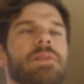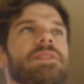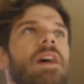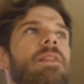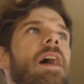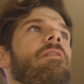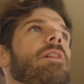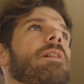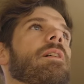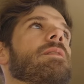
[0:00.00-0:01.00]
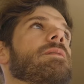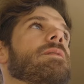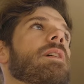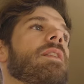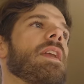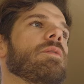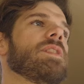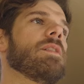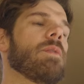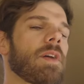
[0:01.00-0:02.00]
in south africa and they don't
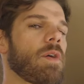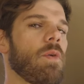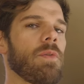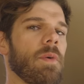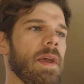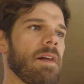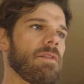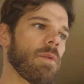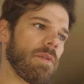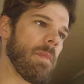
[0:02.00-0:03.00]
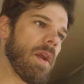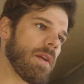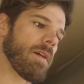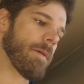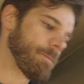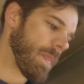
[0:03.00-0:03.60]
deal with the cold that we have in north america